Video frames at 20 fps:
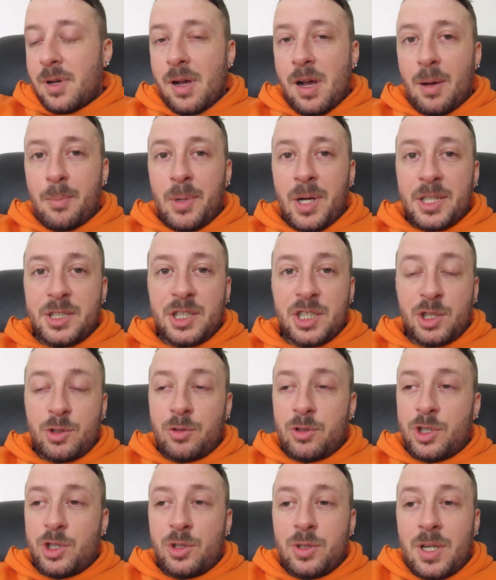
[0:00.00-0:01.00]
I might
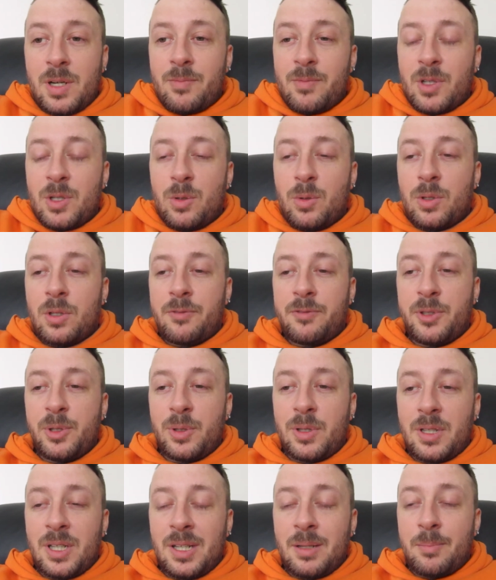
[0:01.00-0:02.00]
just try and record a
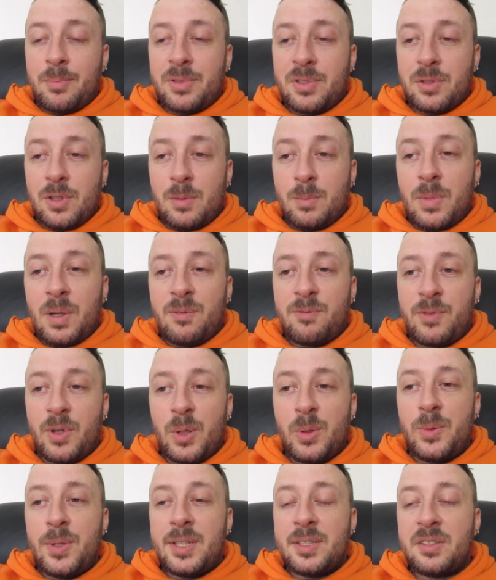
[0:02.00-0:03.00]
few clips on my
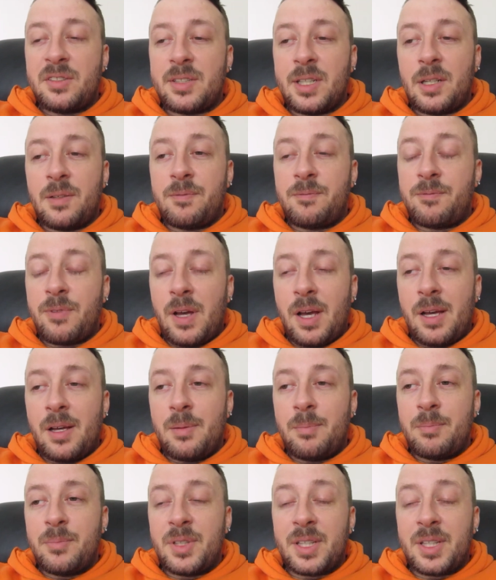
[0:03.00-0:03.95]
phone instead of um,